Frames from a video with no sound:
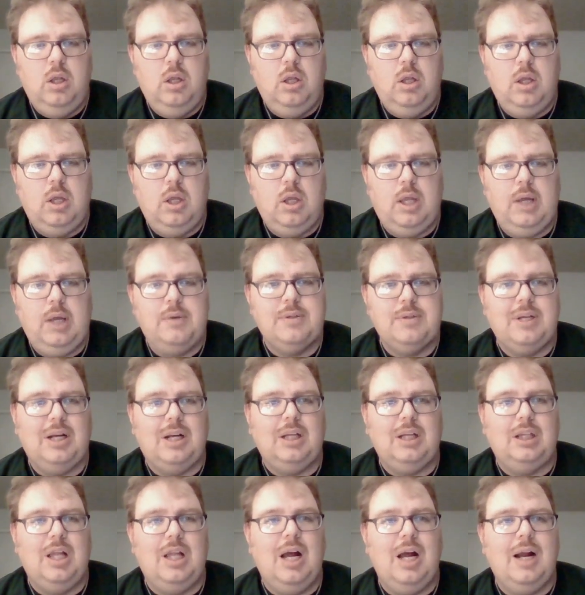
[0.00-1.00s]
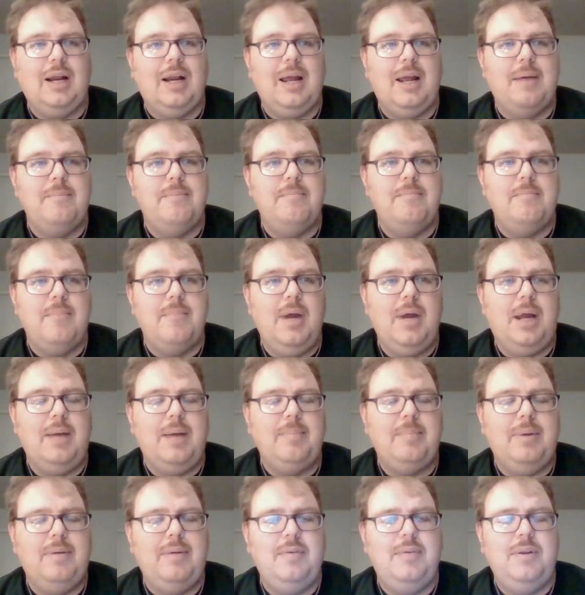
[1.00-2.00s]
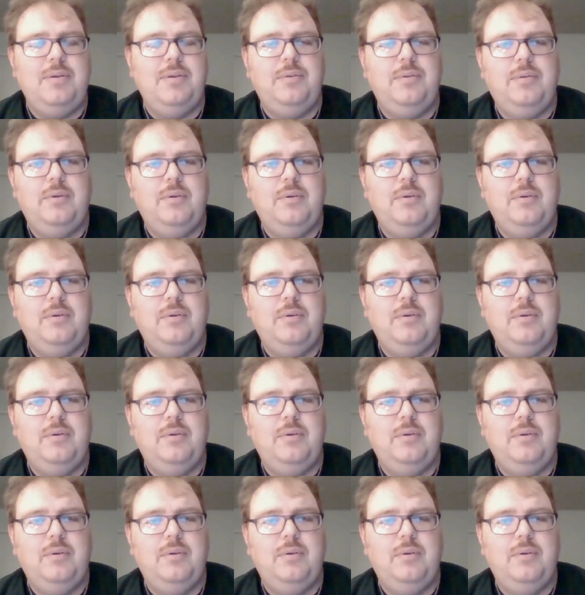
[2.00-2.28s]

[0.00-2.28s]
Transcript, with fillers: I think it was like Glock and Mick, I believe it is.